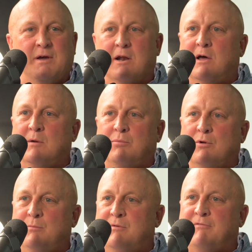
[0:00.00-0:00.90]
You got
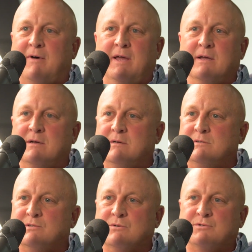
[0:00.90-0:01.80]
unemployment,
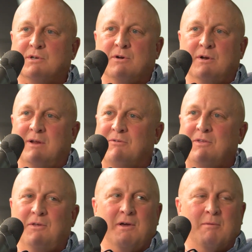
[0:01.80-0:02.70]
FICA, Social Security,
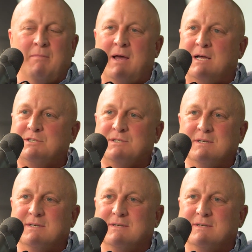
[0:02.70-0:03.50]
everything you got to match.